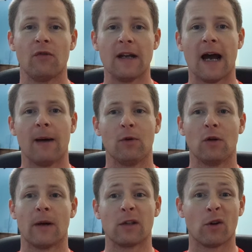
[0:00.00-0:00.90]
to rehab
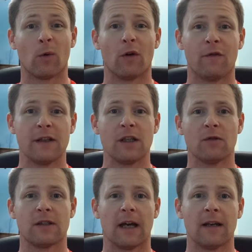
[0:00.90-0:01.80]
her, but I don't know what a
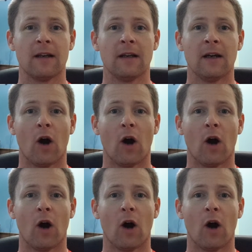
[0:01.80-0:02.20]
physio's done,